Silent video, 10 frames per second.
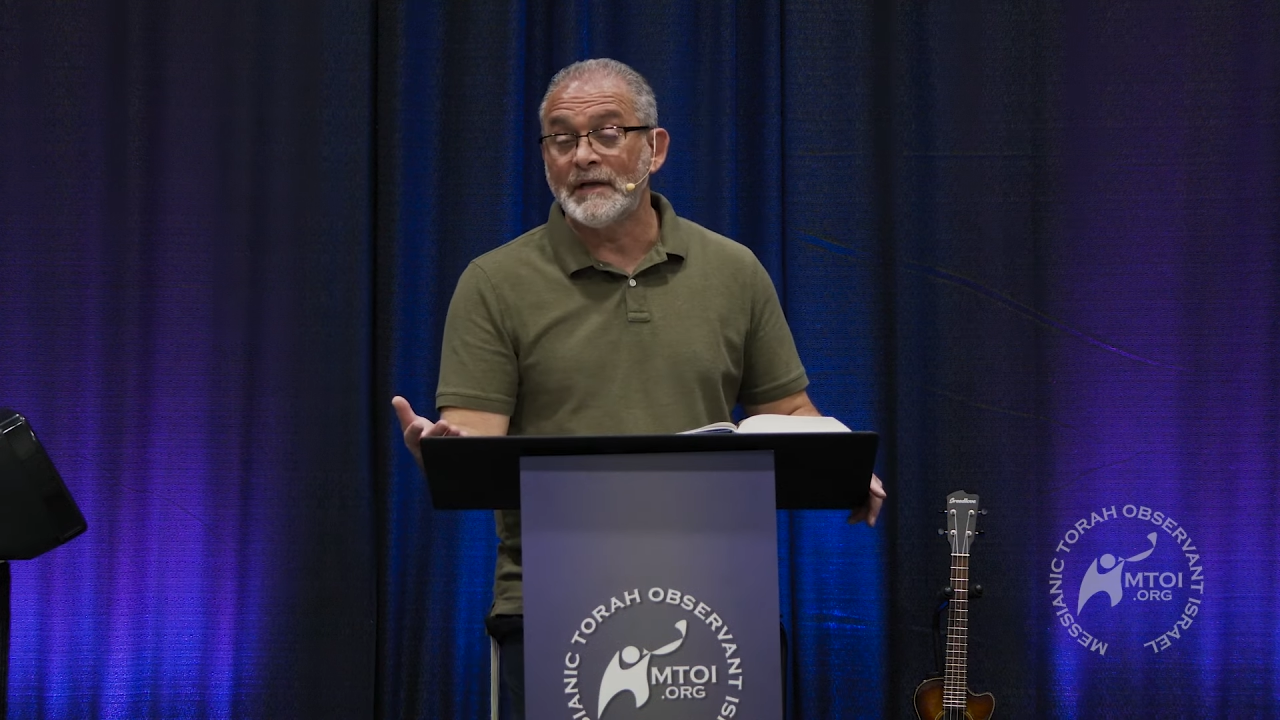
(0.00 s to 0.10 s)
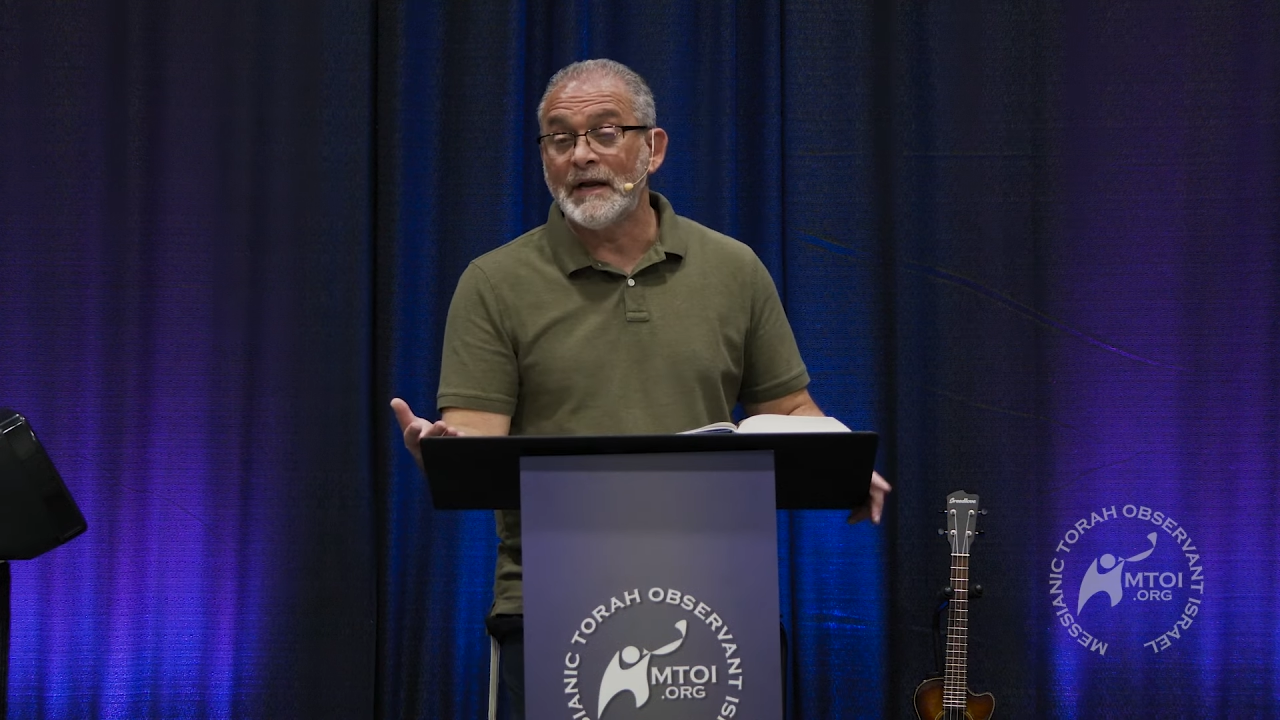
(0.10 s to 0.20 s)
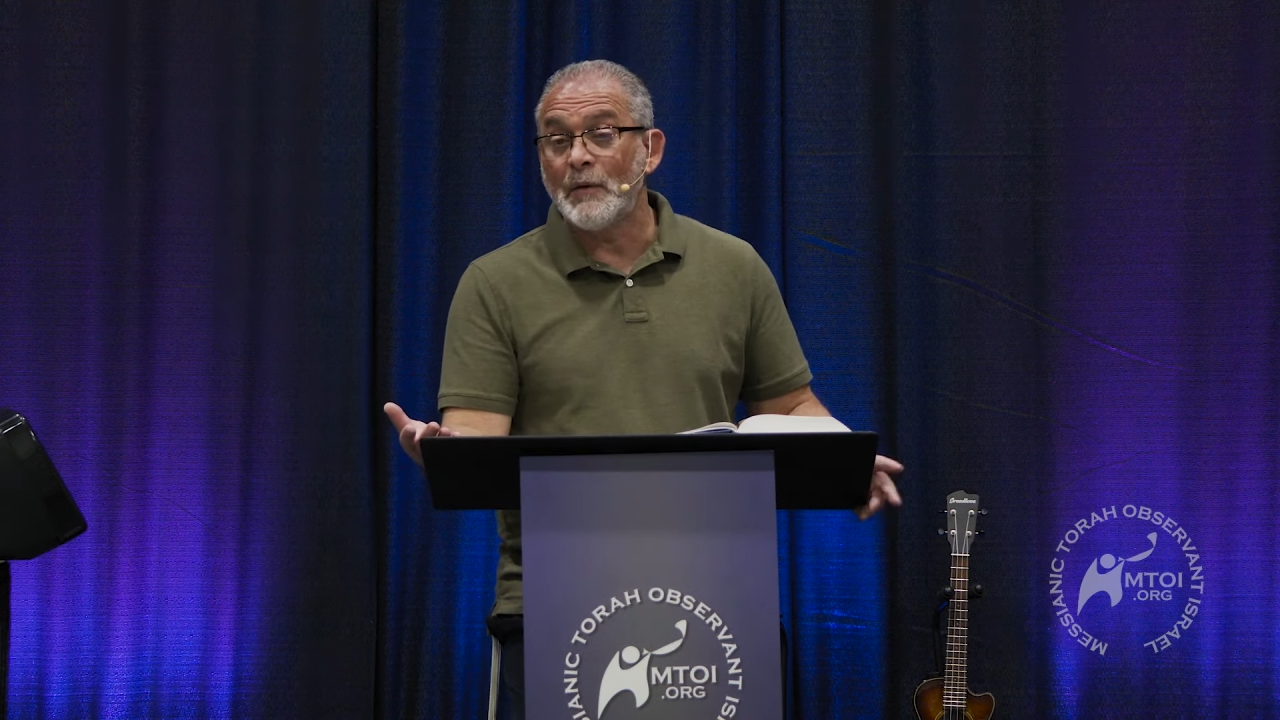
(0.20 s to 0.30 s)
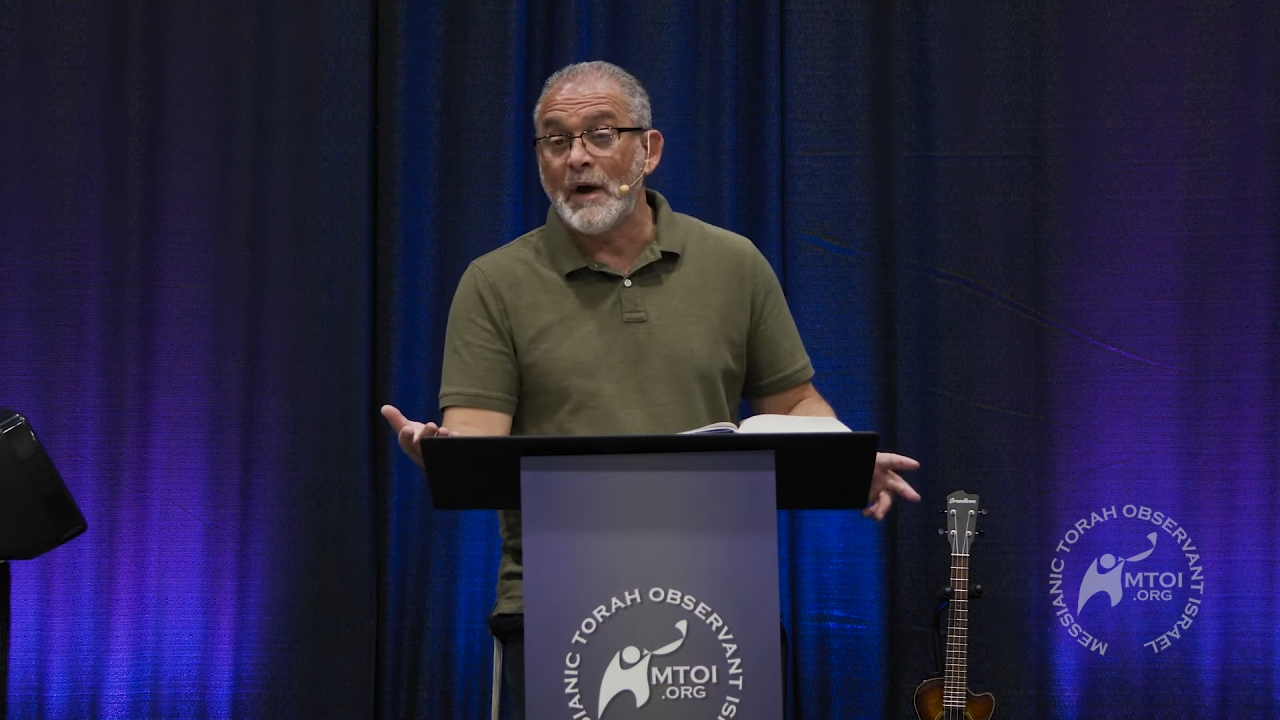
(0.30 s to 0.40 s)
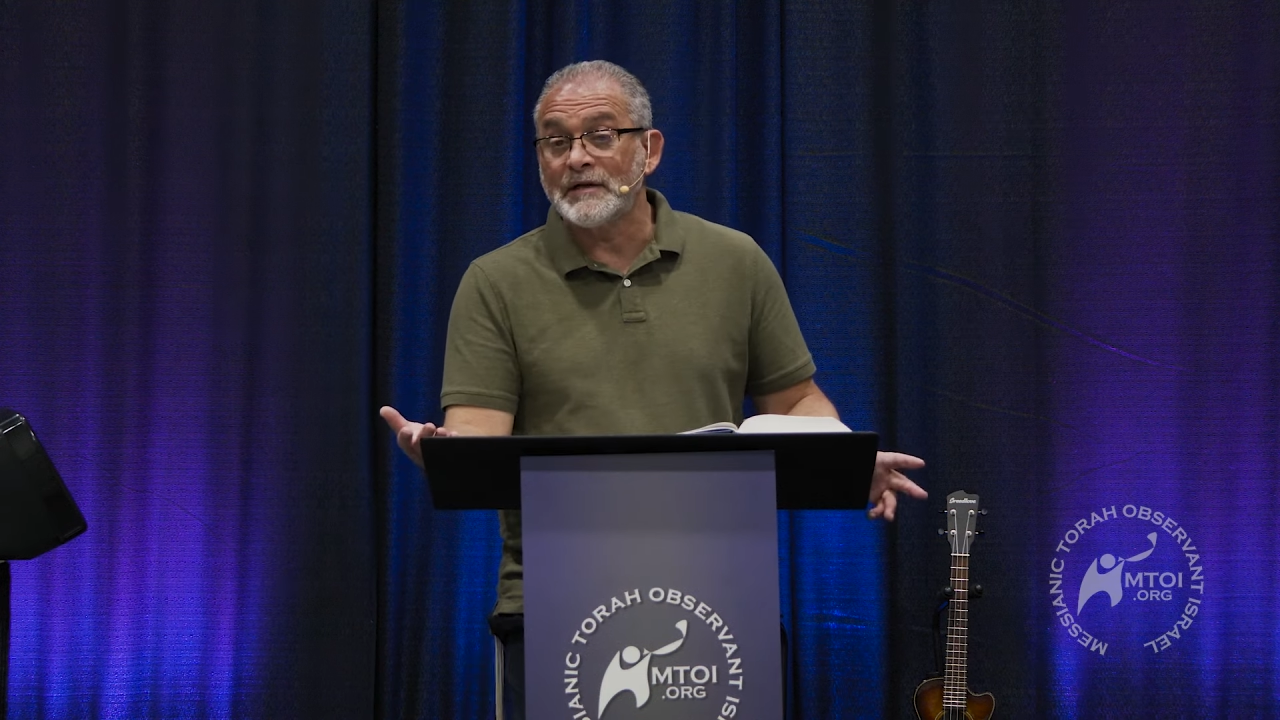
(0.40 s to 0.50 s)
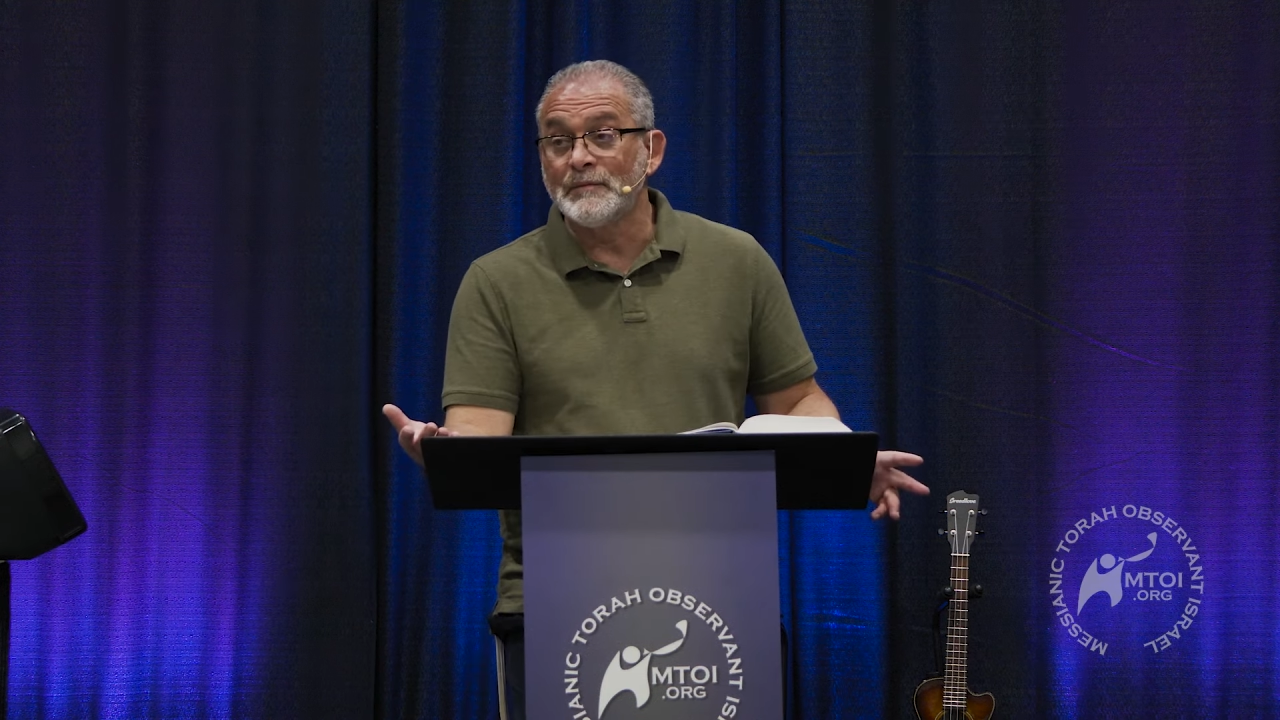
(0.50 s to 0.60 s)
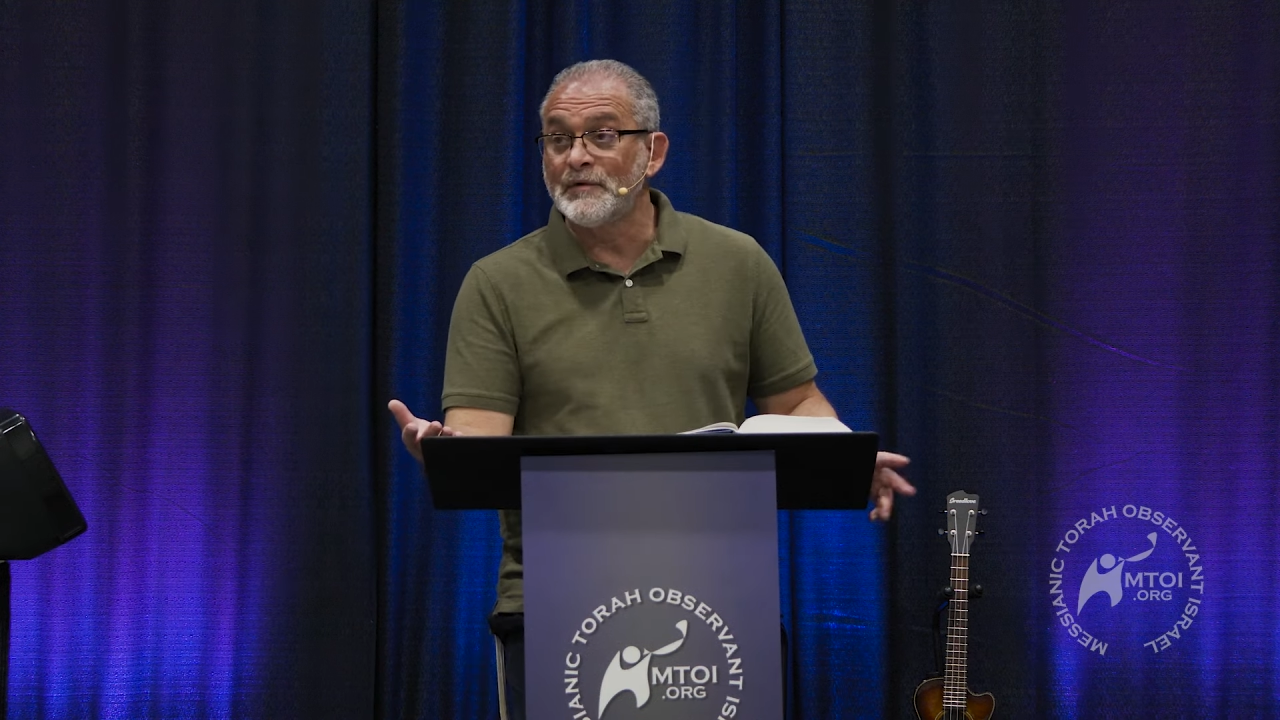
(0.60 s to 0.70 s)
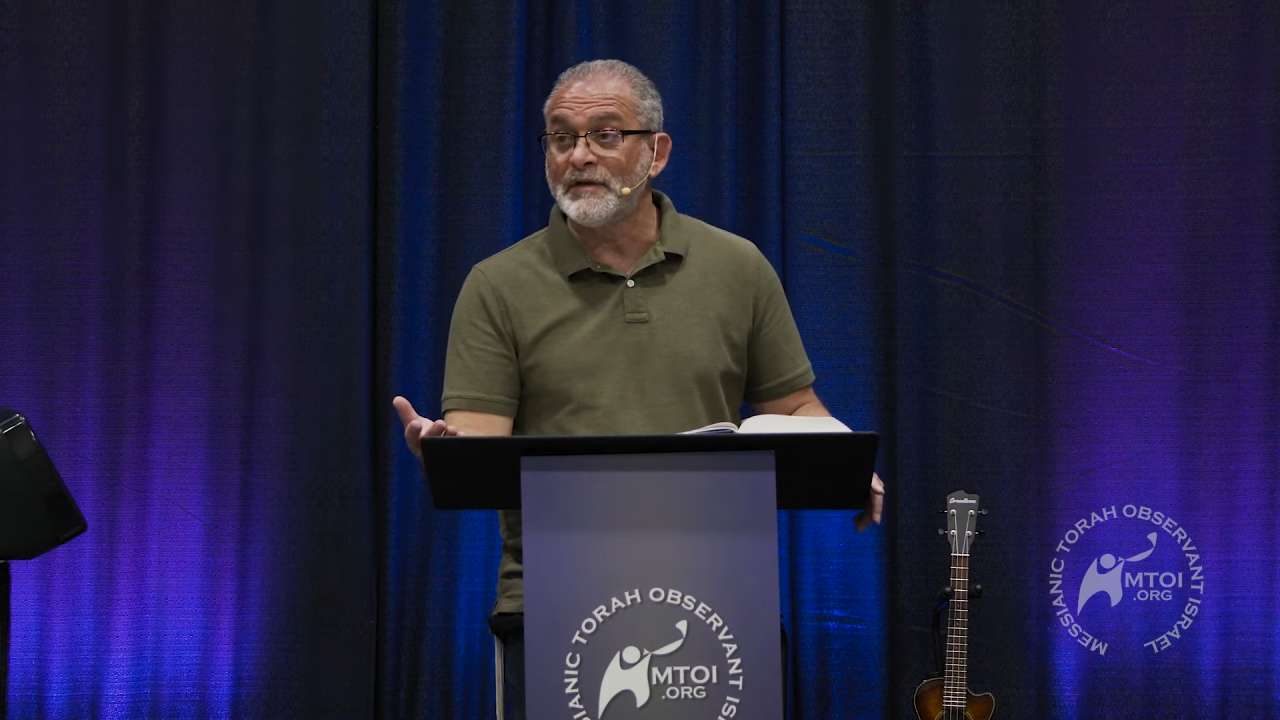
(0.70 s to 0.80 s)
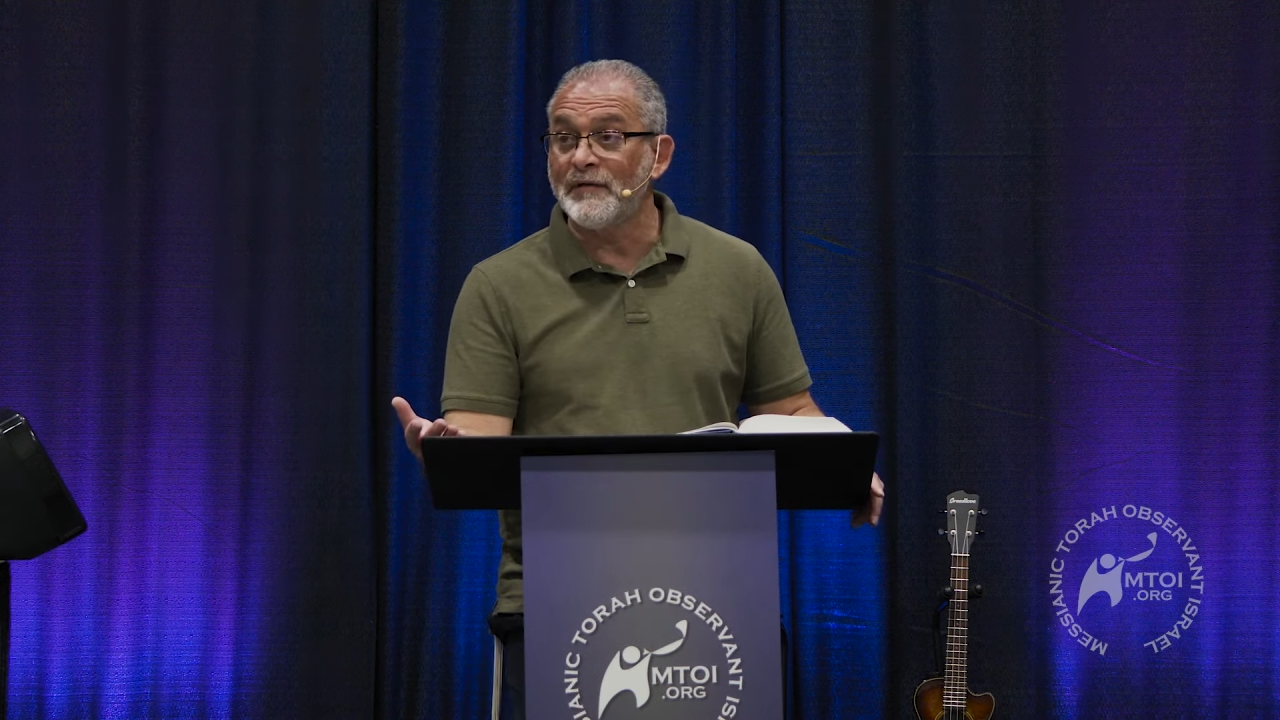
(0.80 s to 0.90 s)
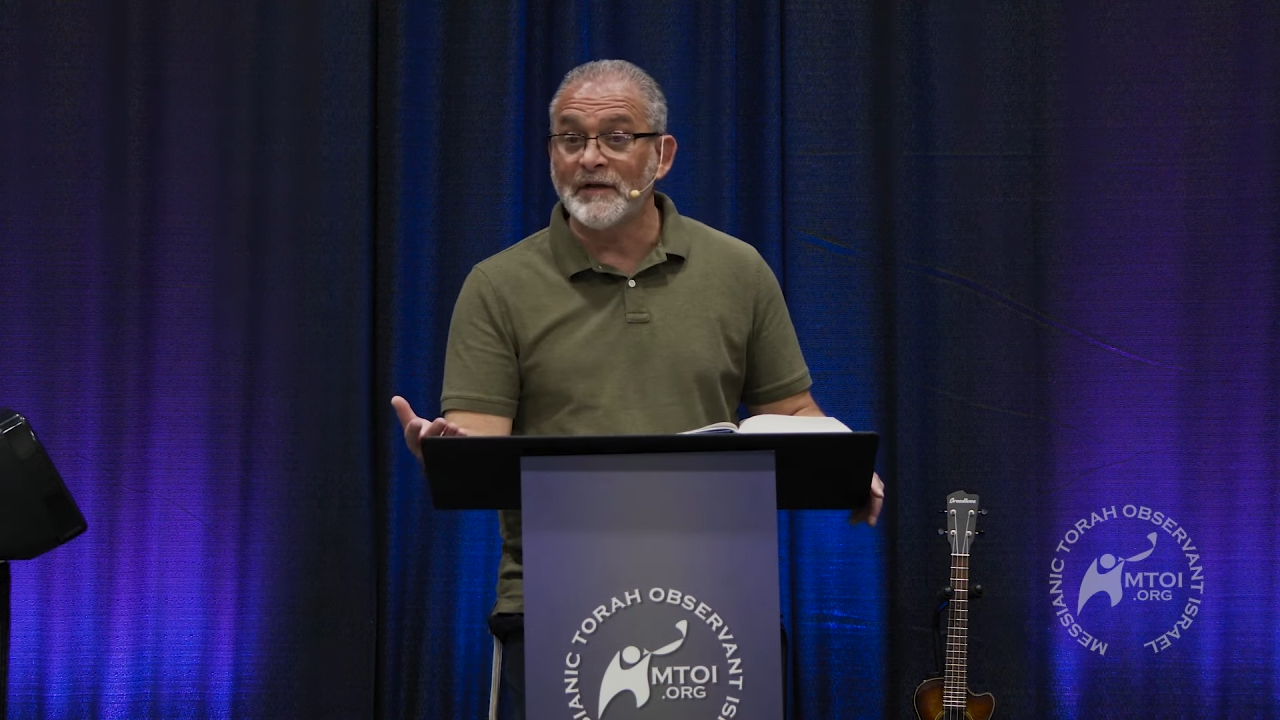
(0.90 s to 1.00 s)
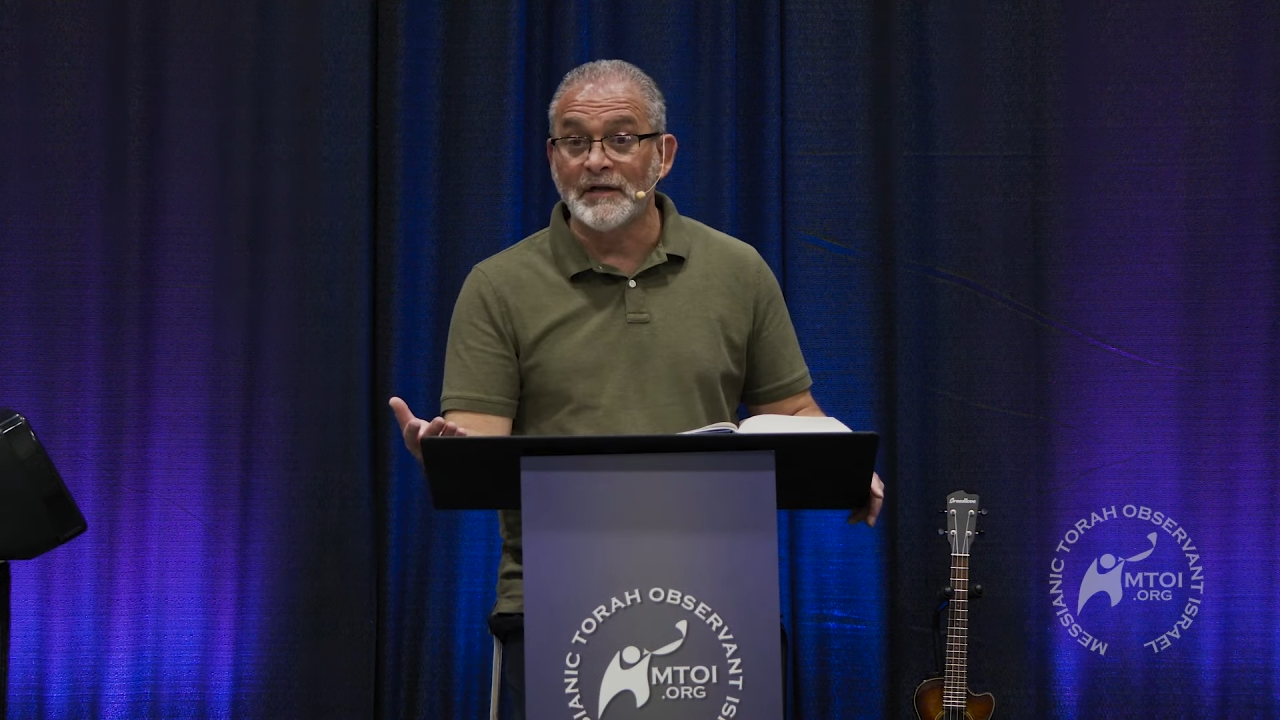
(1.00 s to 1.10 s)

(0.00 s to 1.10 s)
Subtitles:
and then I watch them do stuff that